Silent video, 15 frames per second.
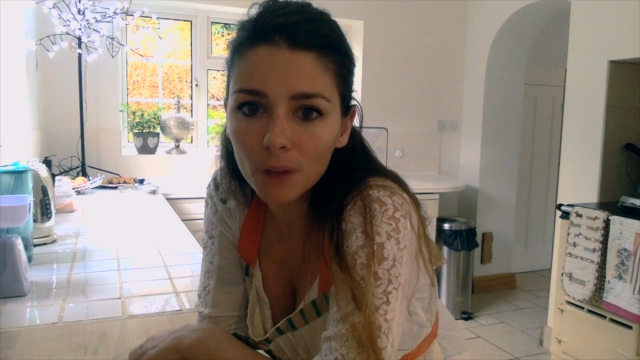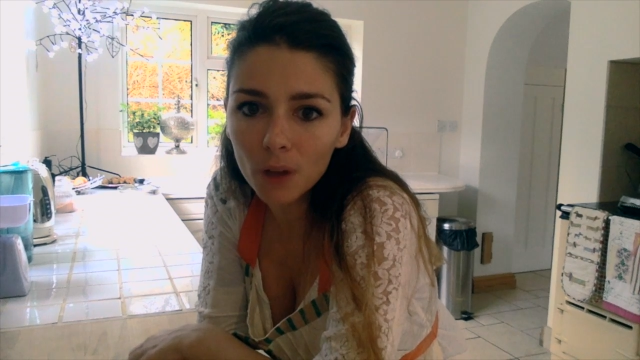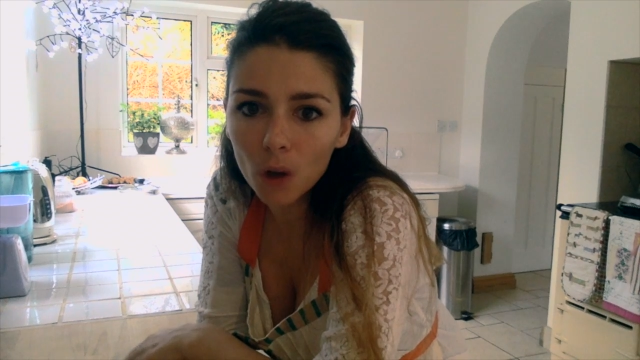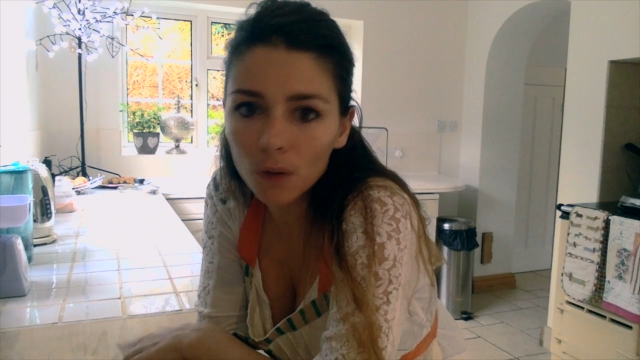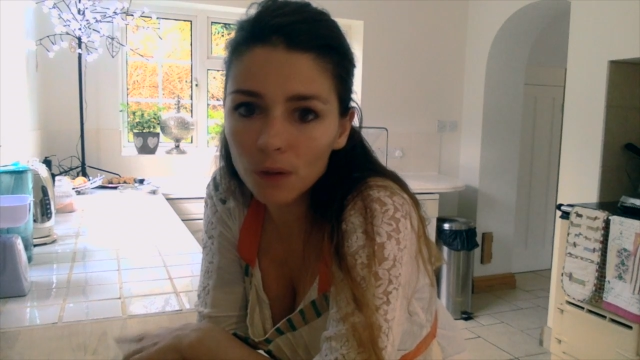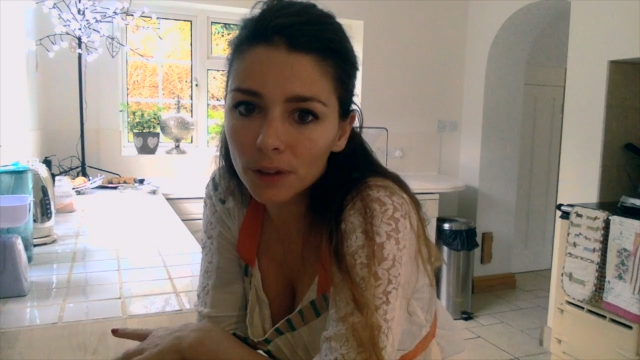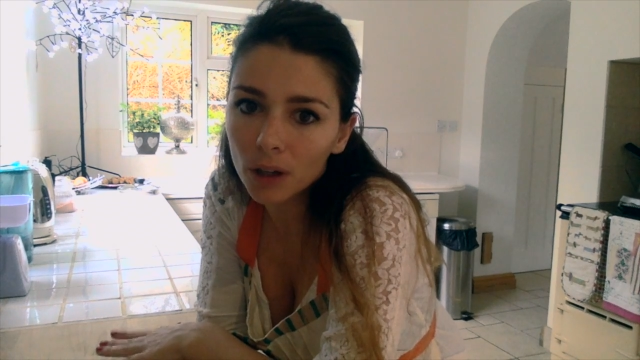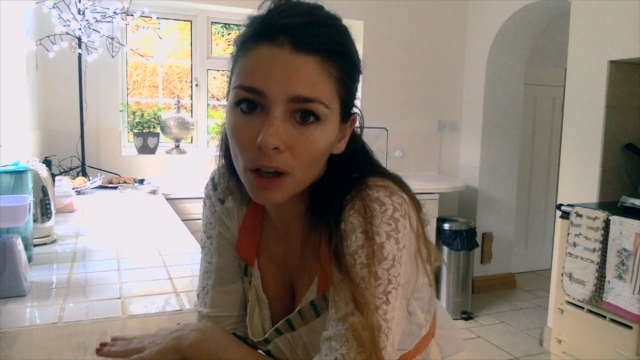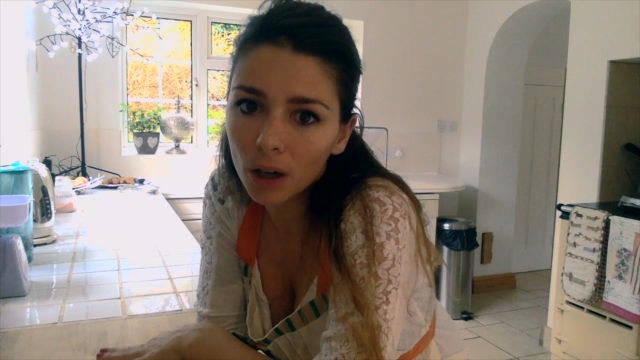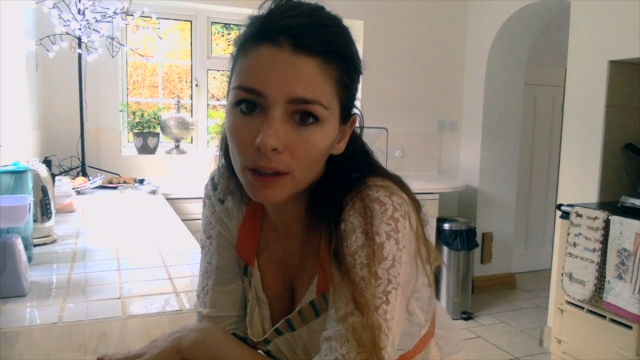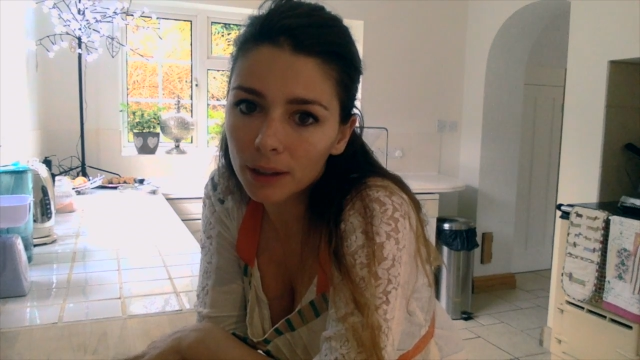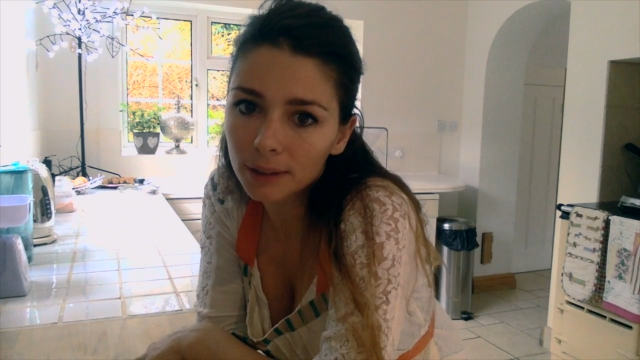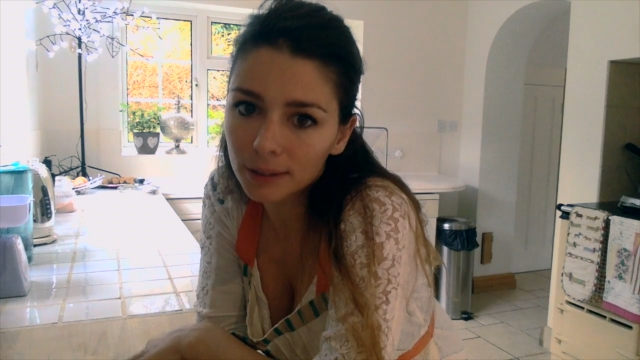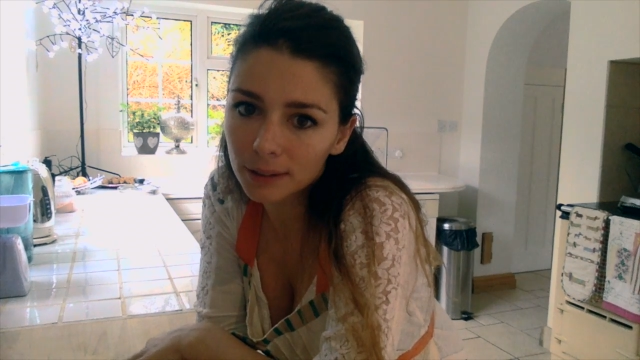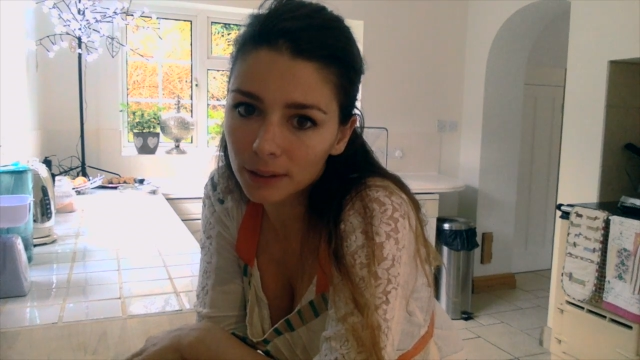Overall,
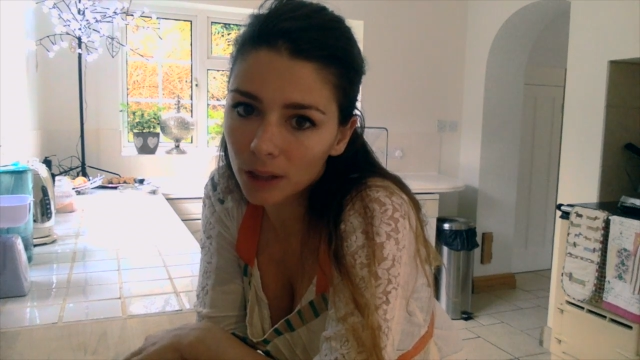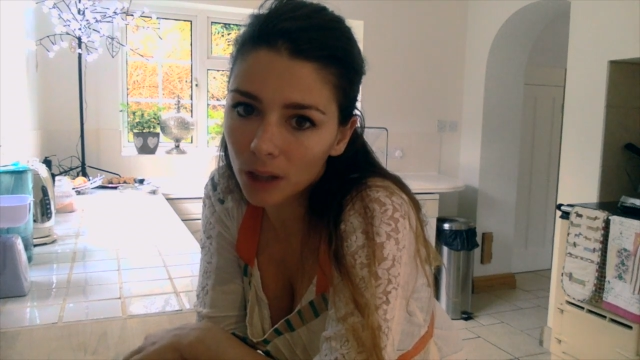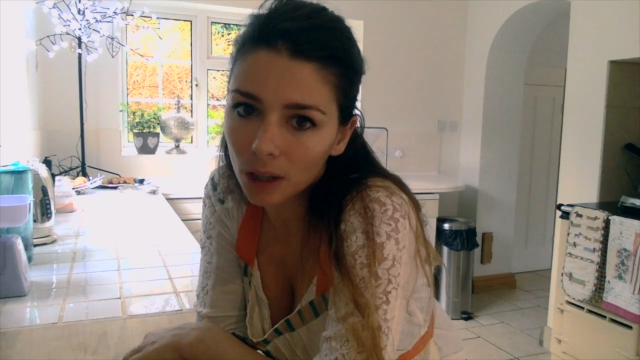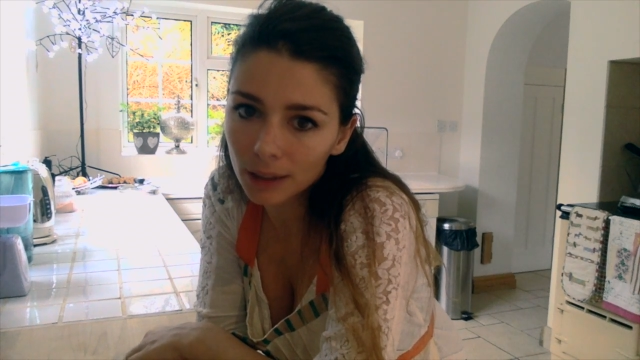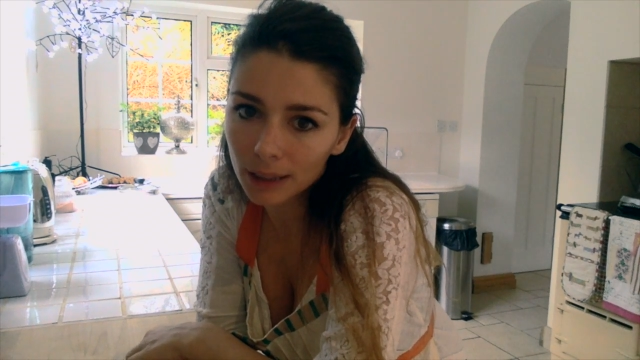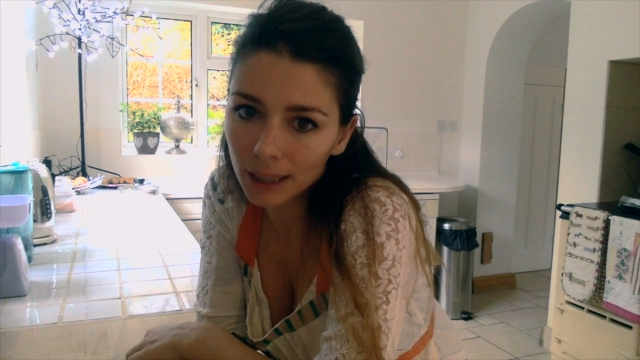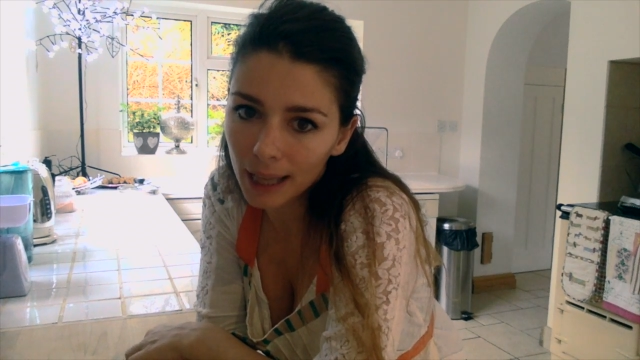it's not a